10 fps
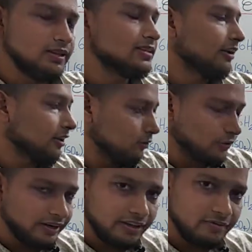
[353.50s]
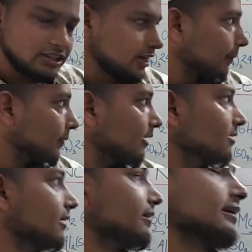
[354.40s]
included in our chapter.
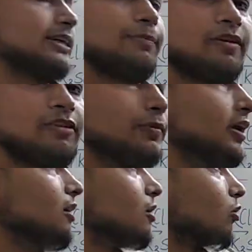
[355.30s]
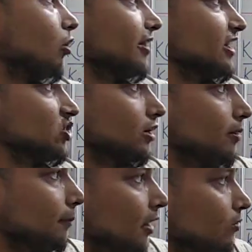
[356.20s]
The chapter will be coordination
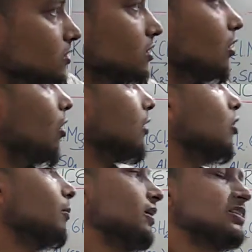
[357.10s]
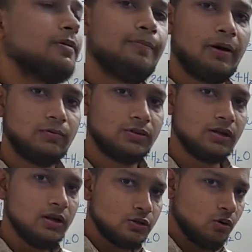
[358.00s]
compounds or complex compounds.
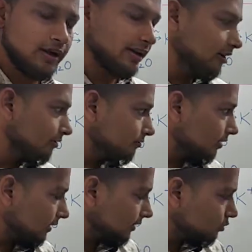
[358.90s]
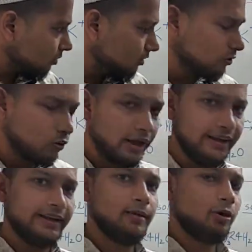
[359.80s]
So I think you have a good
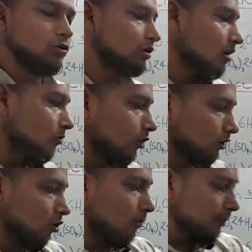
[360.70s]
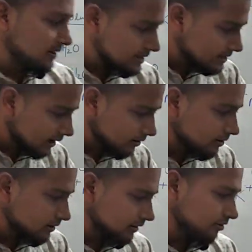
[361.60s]
idea about what complexes are. They